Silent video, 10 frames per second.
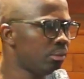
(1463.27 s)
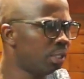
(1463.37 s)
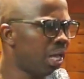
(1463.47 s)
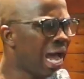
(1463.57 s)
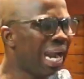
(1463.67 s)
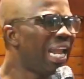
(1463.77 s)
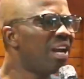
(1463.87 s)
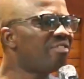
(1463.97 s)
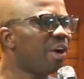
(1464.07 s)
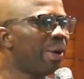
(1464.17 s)
I learned
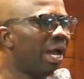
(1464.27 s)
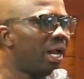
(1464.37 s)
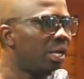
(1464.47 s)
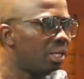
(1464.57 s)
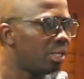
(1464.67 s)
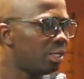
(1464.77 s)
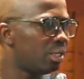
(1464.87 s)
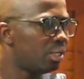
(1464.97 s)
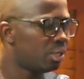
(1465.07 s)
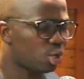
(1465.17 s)
very early,
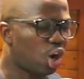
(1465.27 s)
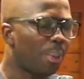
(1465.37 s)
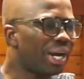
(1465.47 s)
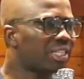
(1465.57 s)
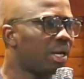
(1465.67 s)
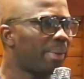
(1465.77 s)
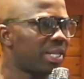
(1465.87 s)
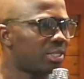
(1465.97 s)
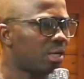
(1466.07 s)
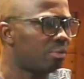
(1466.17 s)
corrected
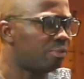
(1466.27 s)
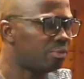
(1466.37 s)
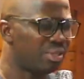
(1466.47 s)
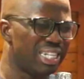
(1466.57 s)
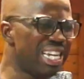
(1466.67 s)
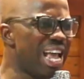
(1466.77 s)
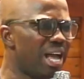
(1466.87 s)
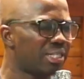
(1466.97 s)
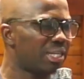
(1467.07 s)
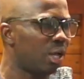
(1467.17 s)
myself years
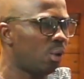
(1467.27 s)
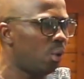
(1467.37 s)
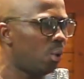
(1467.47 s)
ago